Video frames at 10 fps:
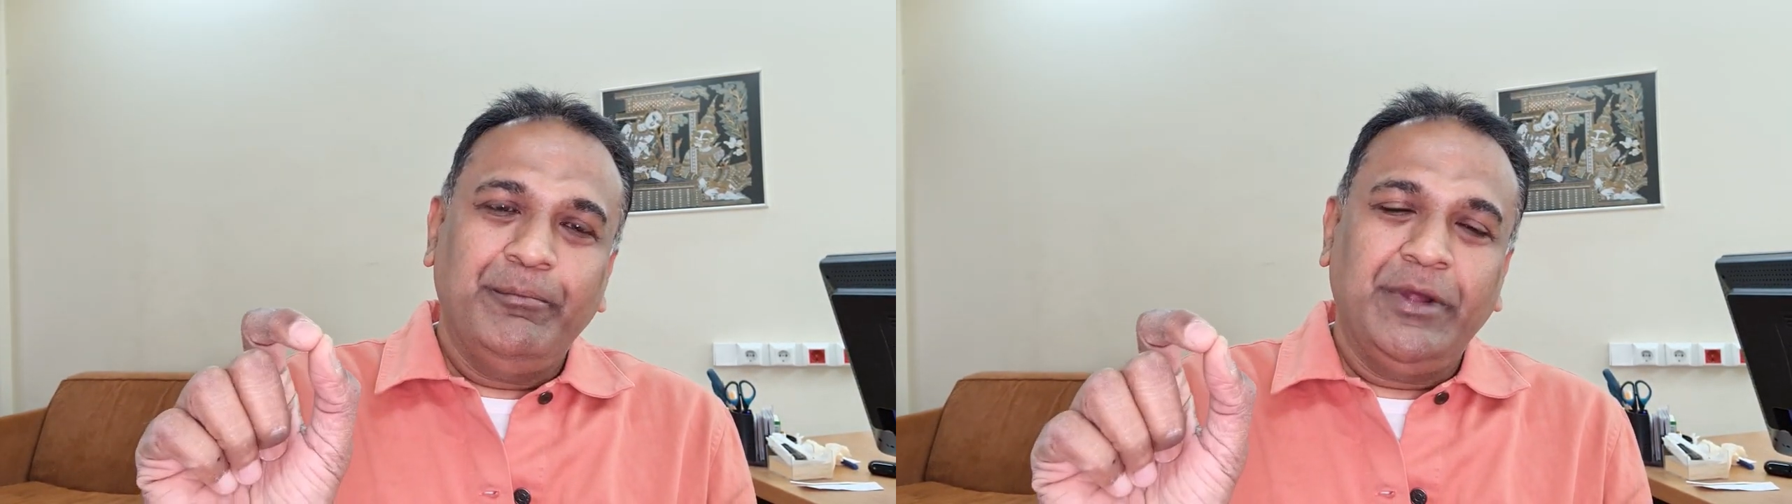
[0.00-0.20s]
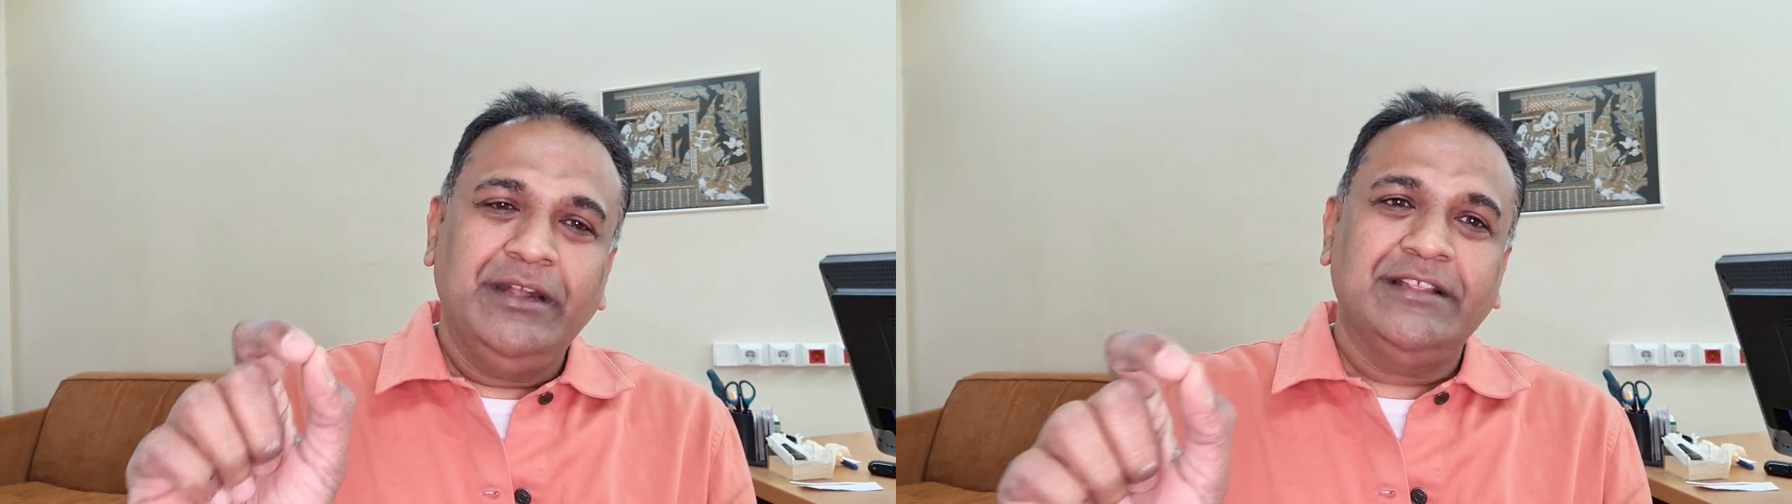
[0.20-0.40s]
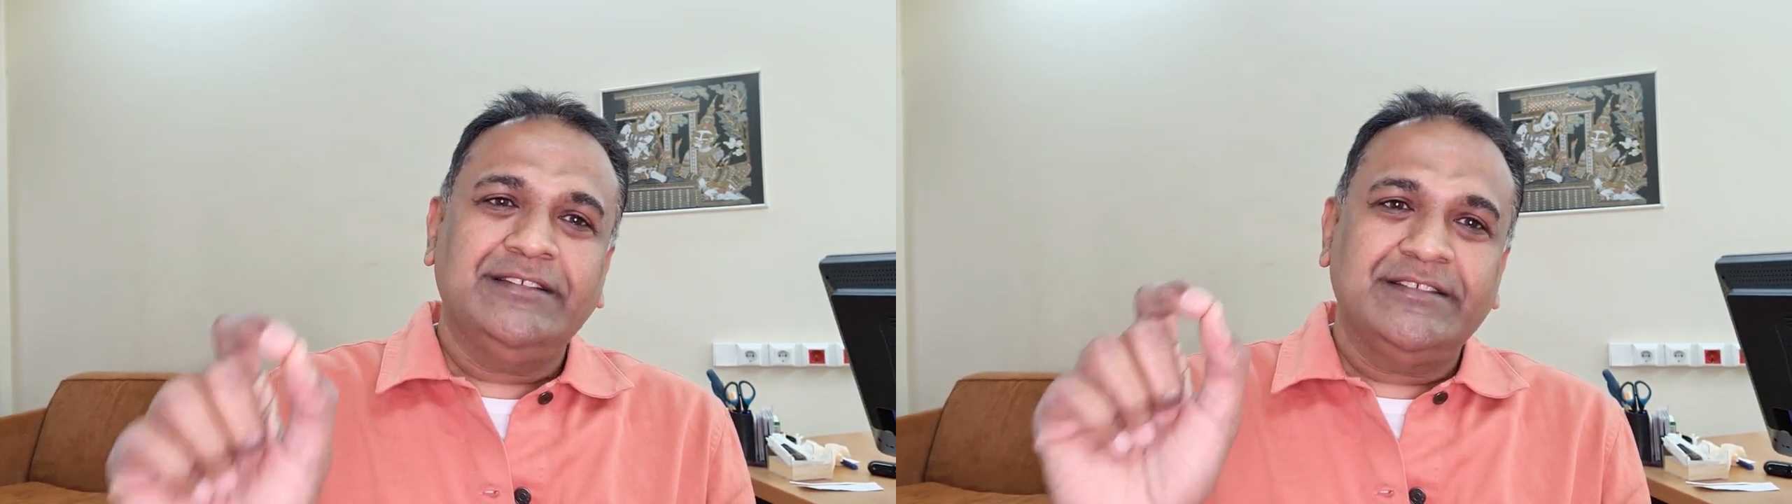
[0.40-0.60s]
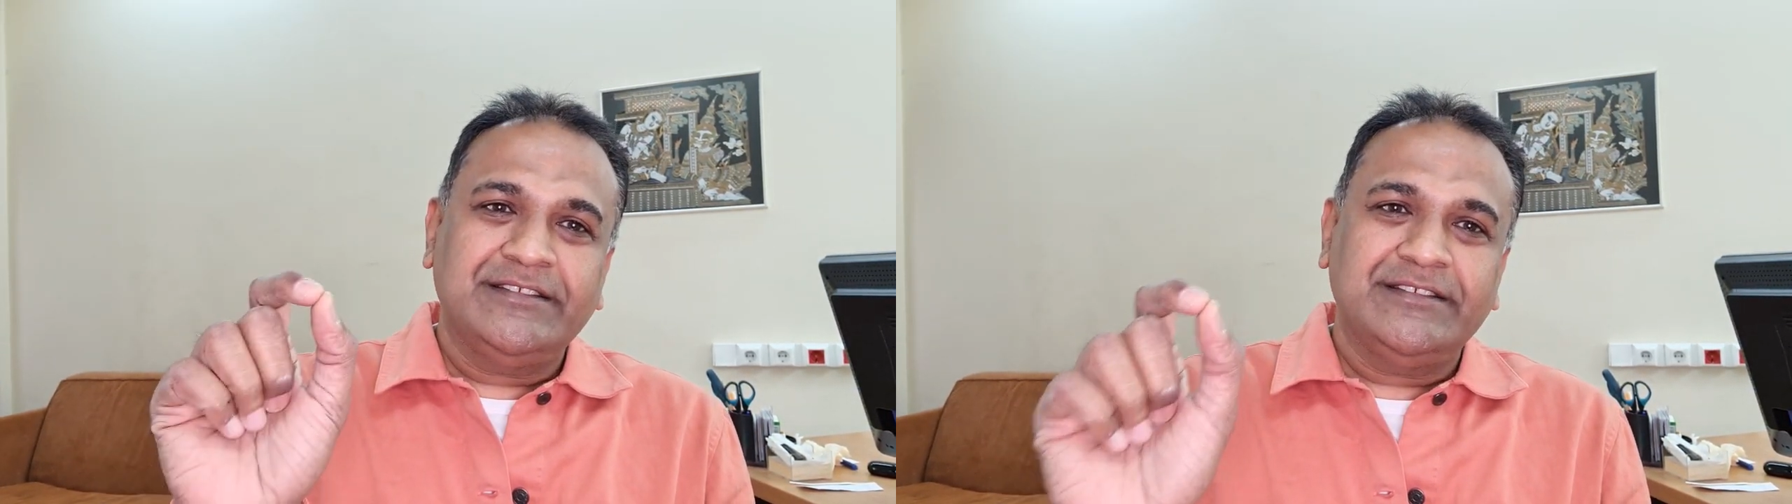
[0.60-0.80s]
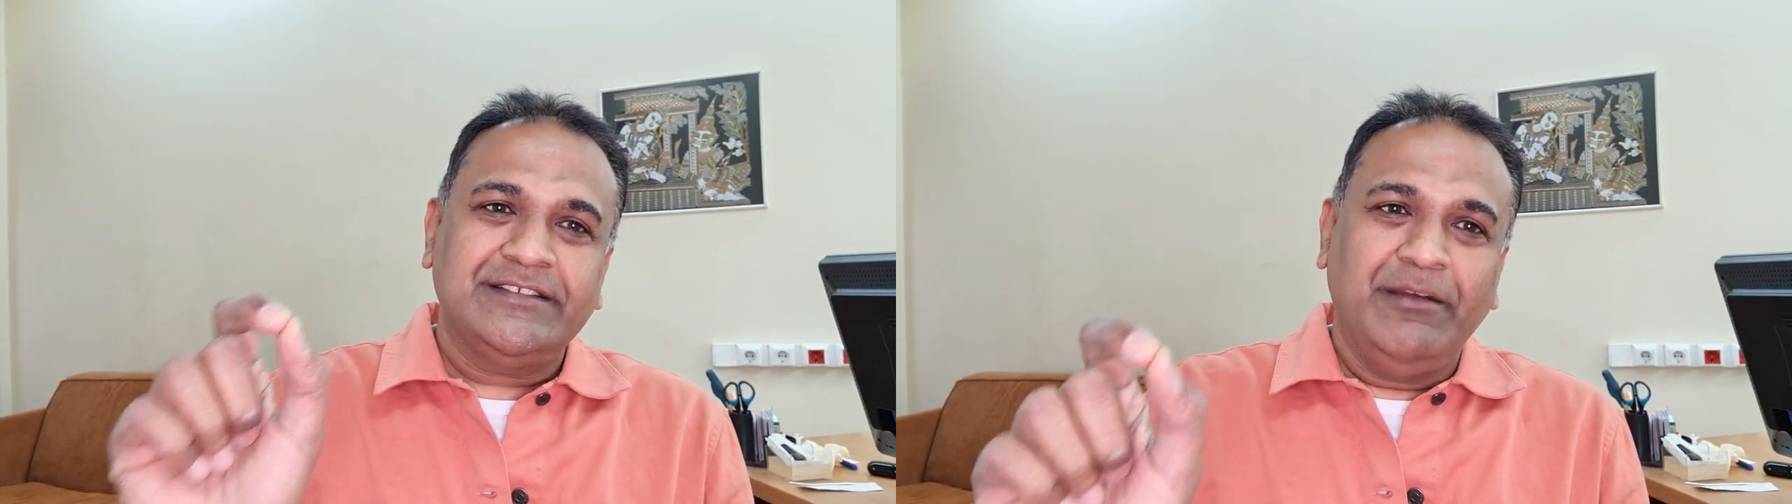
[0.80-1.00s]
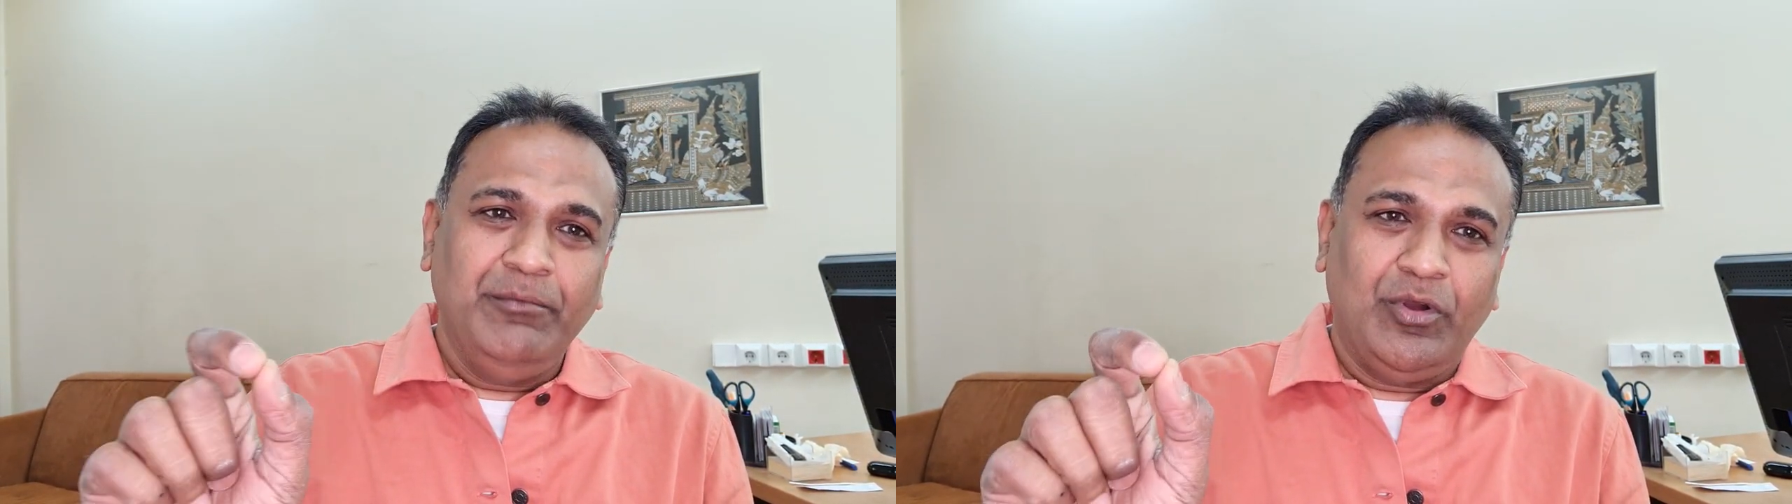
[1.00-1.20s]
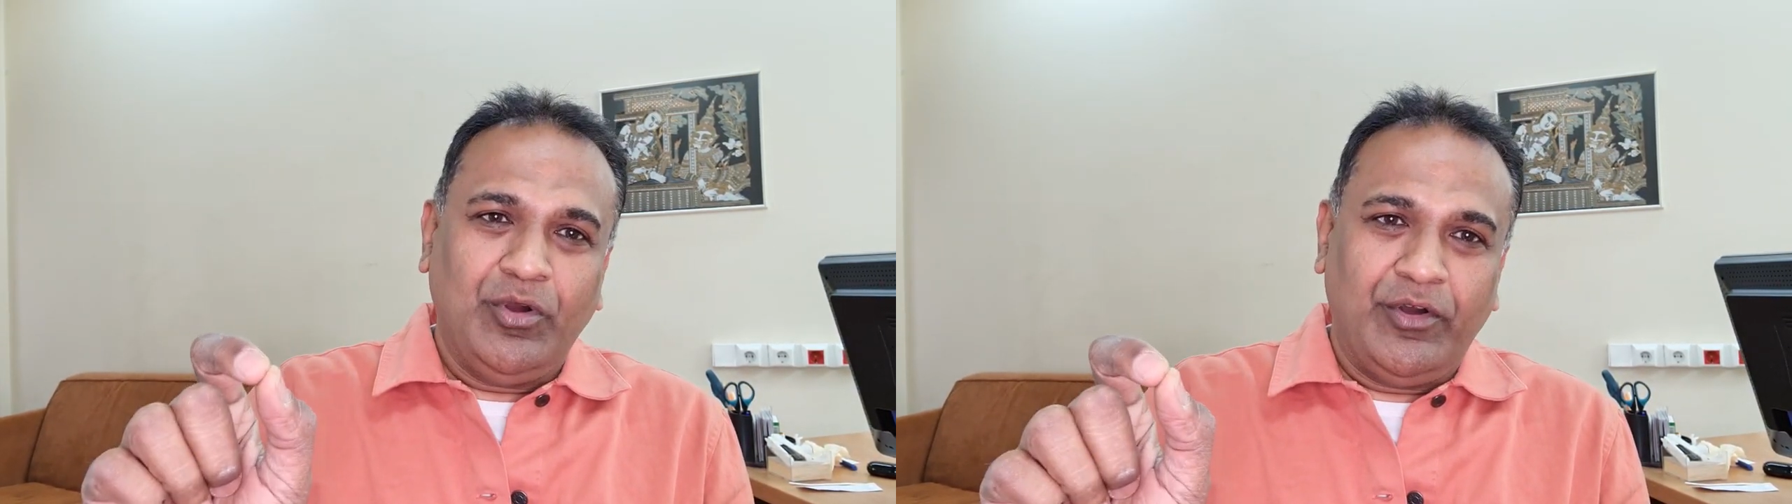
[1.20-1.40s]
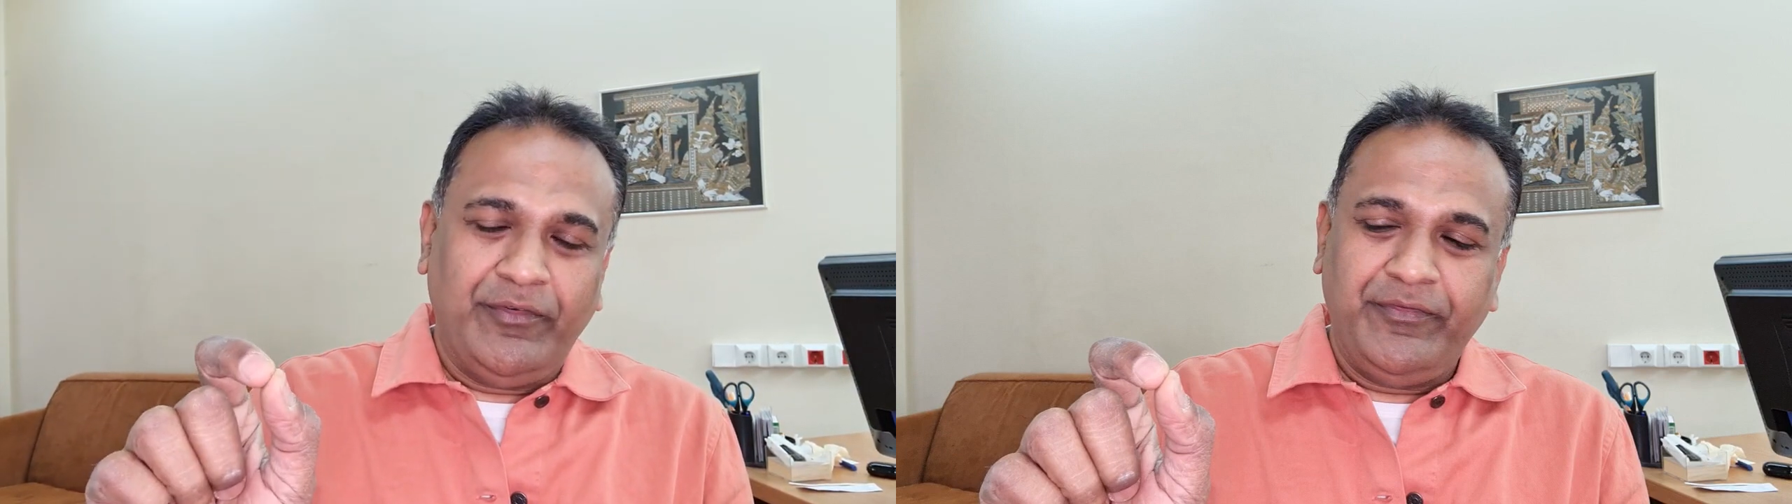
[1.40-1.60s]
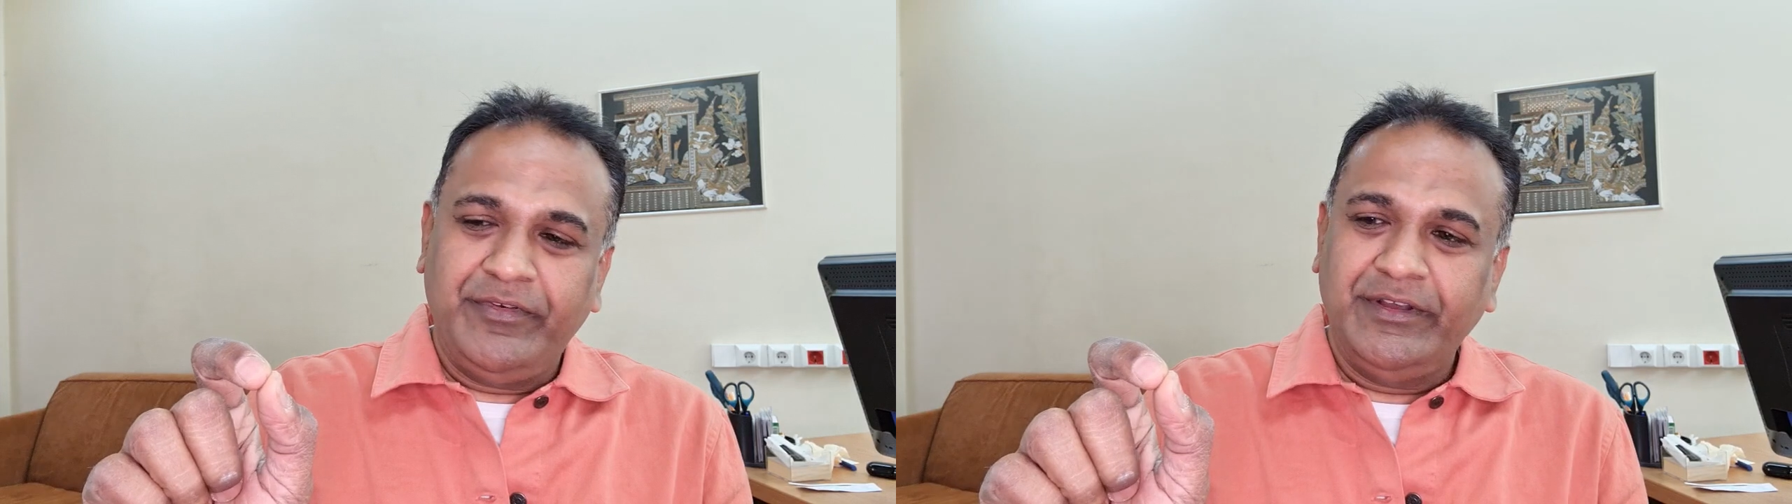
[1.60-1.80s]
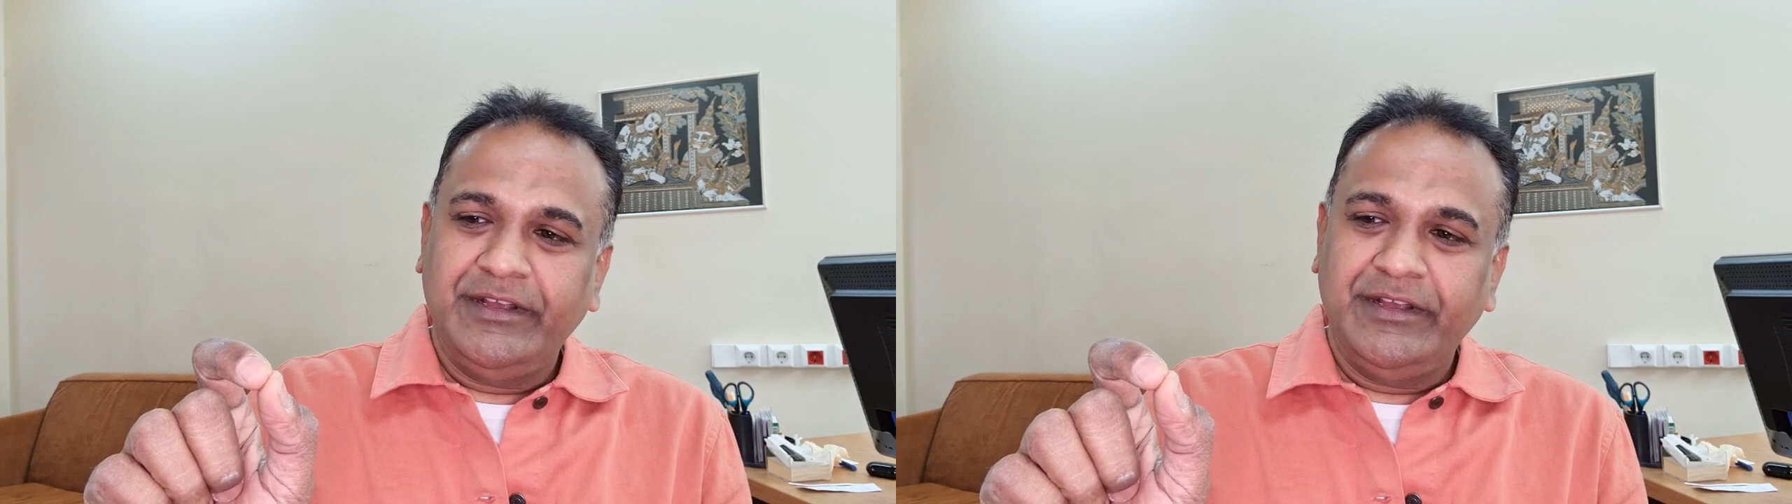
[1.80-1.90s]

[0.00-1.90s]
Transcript: but the sum of